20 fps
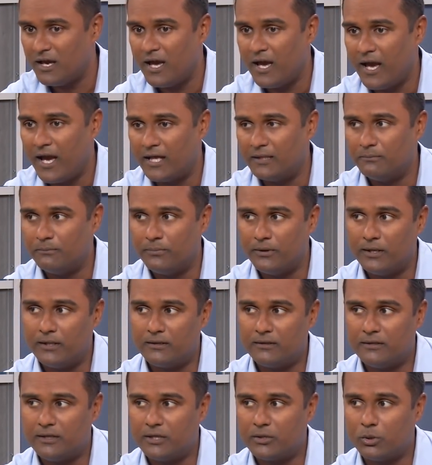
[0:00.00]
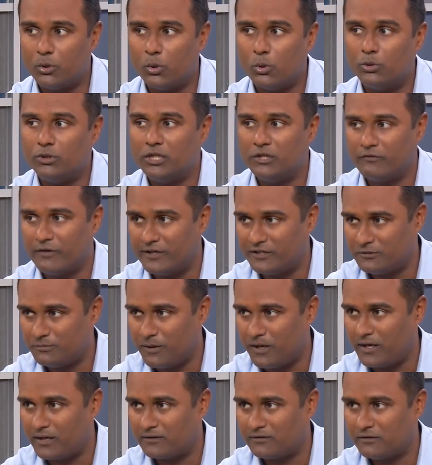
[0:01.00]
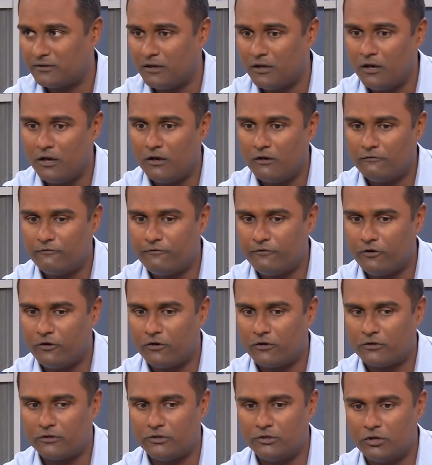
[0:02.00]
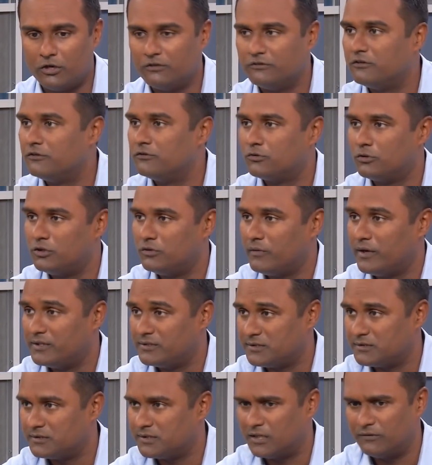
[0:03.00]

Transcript: and build their own device packs for non-Cisco devices.